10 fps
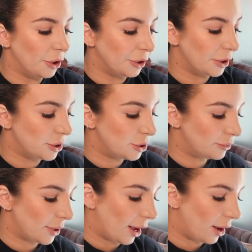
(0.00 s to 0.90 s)
you're gonna do
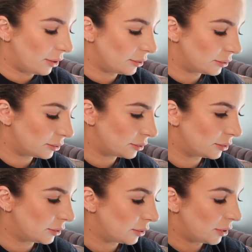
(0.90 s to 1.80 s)
now
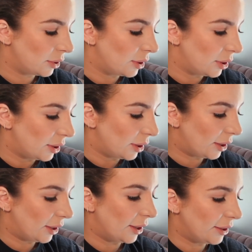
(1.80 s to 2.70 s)

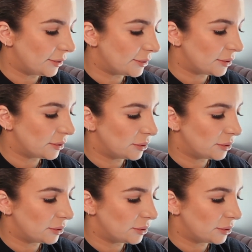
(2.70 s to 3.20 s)
is,